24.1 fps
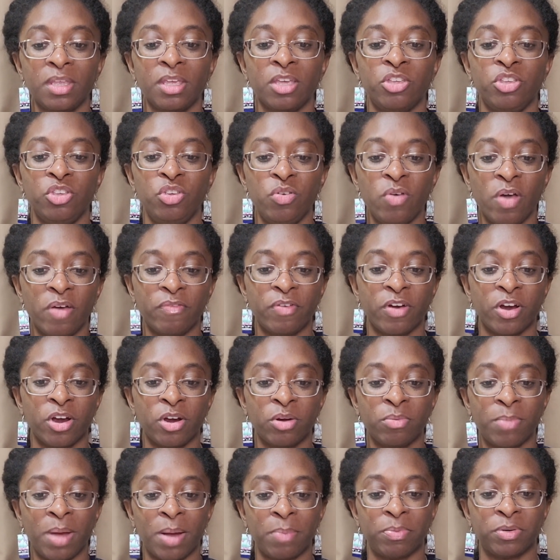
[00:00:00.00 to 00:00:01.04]
You have
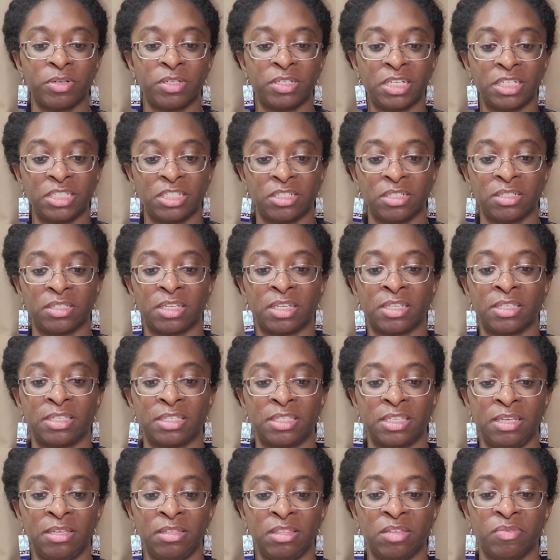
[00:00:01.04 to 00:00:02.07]
heard my predictions and
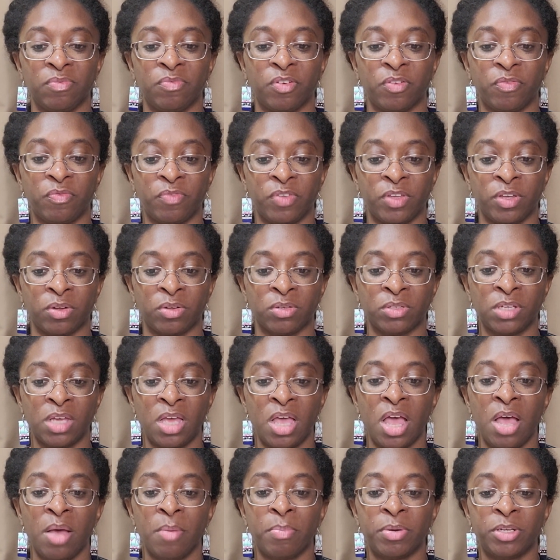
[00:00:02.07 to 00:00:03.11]
seen them fulfilled,
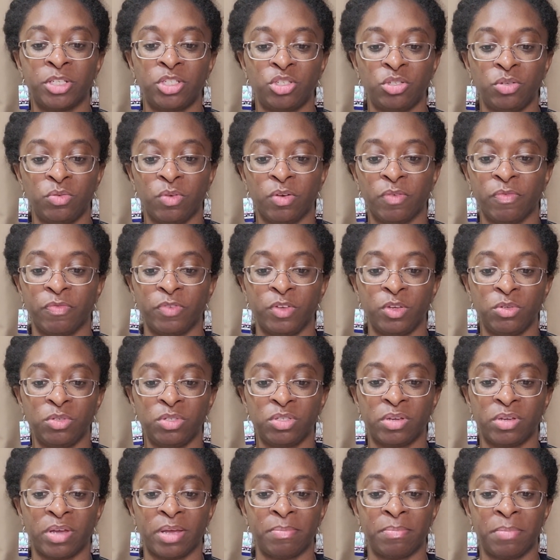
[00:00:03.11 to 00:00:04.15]
but you refuse
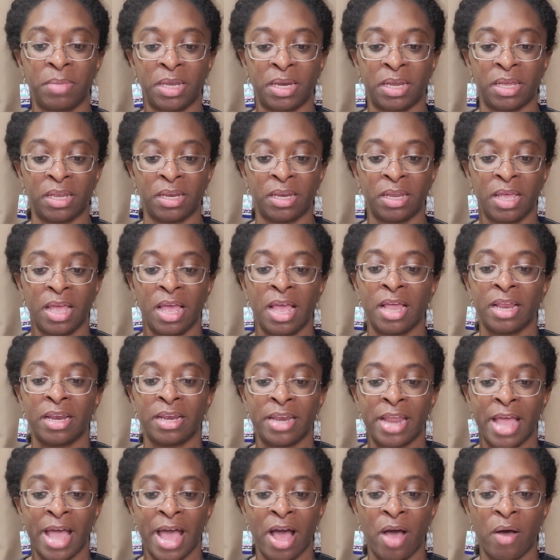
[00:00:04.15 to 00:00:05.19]
to admit it.
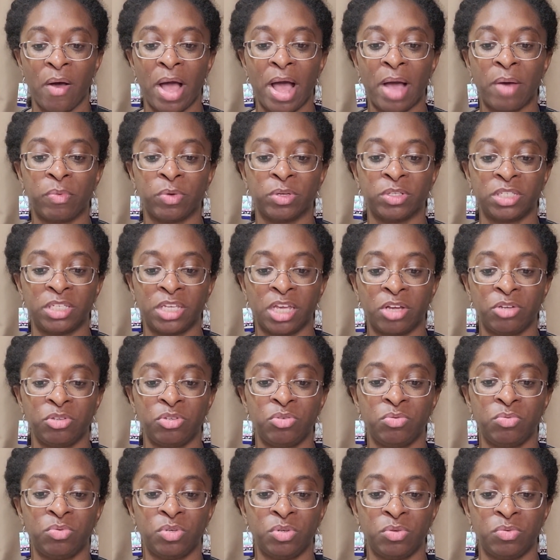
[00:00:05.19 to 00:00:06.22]
Now I will tell
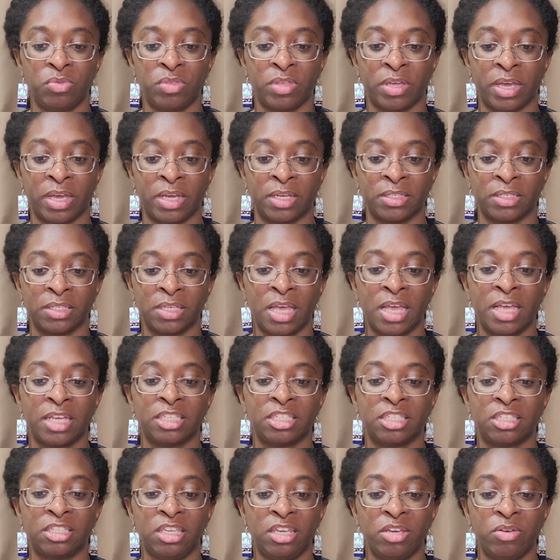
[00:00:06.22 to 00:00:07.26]
you new things,
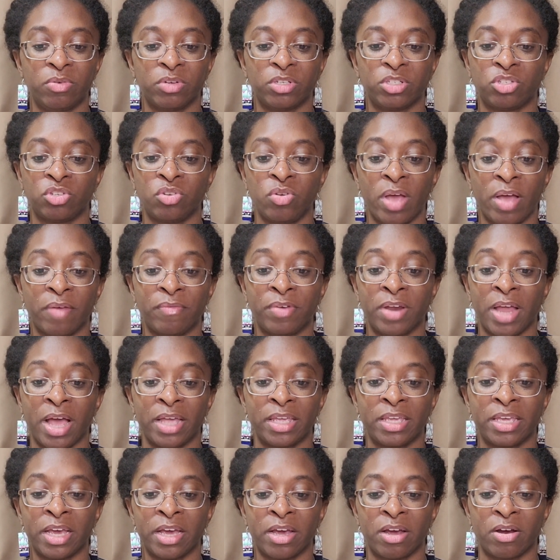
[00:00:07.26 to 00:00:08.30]
secrets you have not
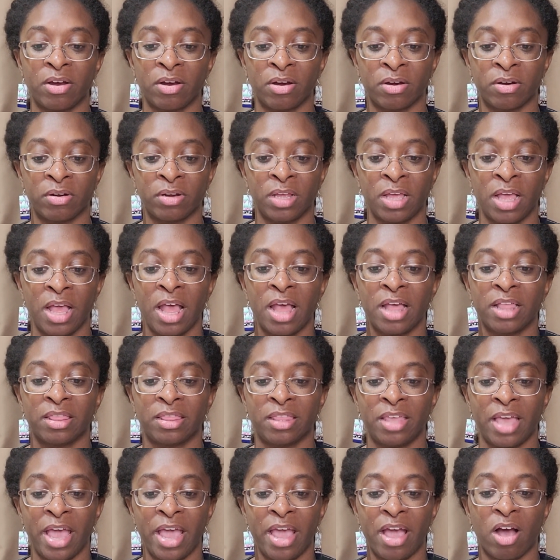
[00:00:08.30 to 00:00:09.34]
yet heard,
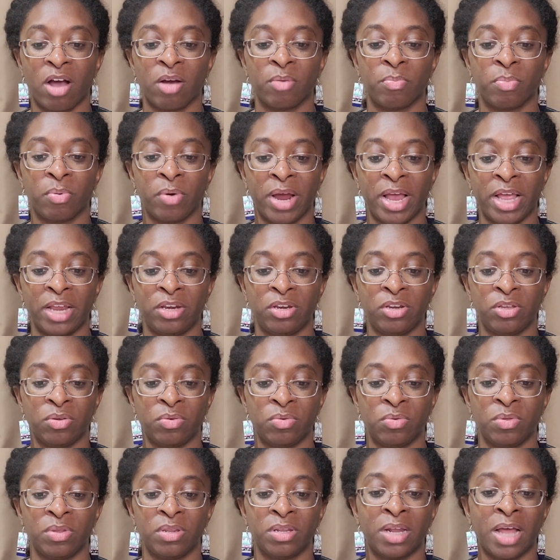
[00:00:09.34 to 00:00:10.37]
they are brand
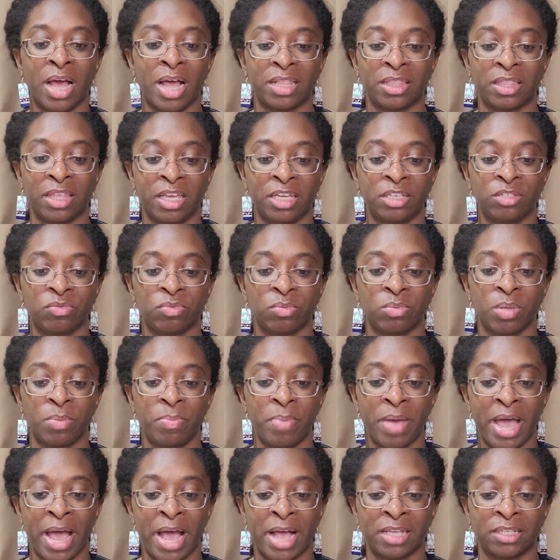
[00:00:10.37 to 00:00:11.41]
new, not things from the
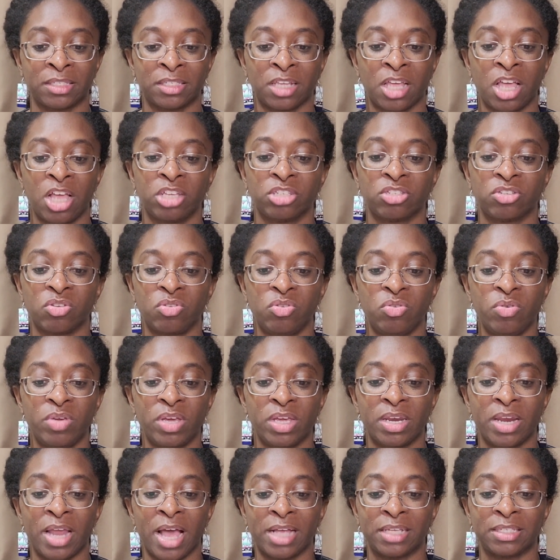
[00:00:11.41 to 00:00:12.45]
past. So you
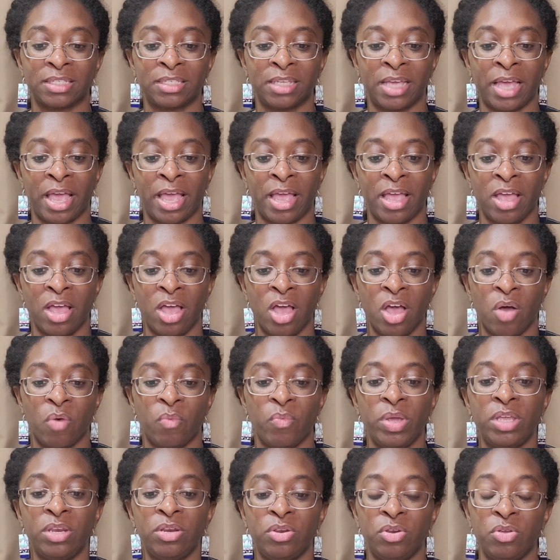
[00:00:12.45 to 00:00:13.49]
cannot say,
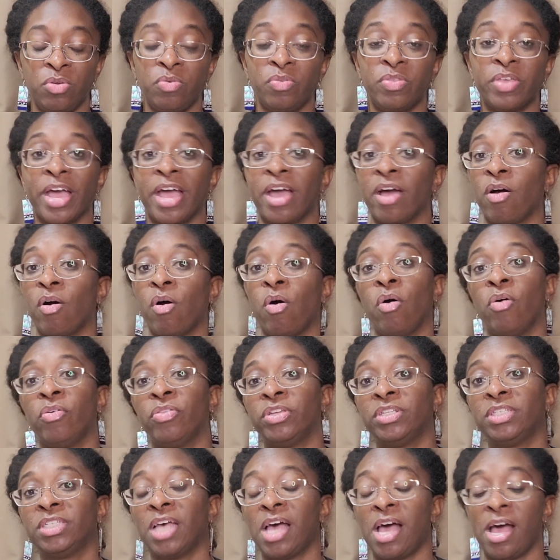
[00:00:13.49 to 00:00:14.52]
we knew that all
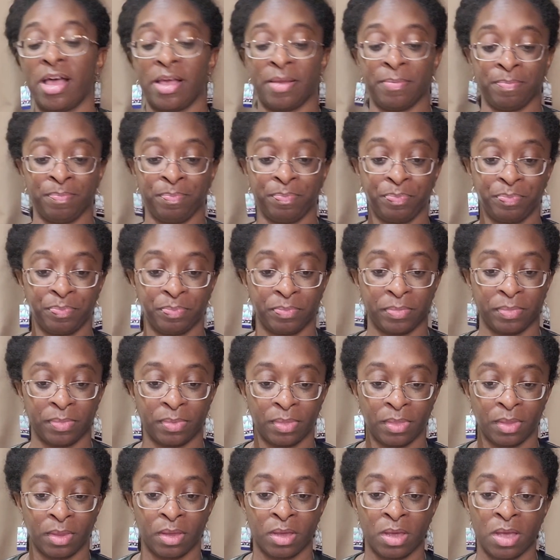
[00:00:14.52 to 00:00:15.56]
the time.
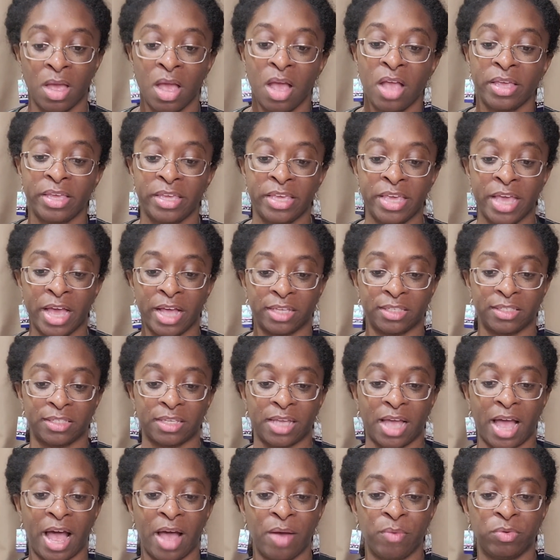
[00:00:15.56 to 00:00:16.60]
Yes,
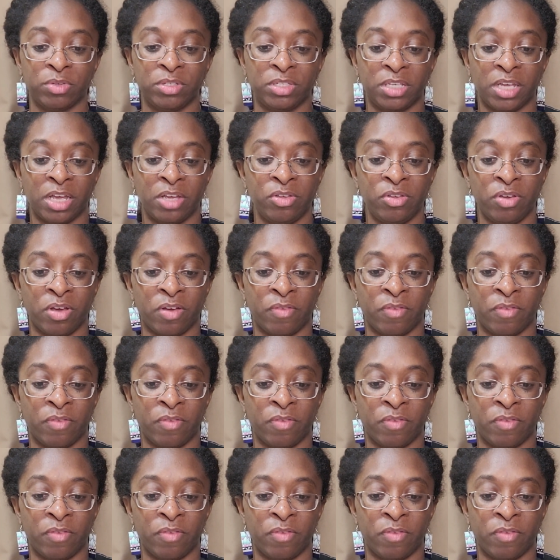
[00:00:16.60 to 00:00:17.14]
I will tell you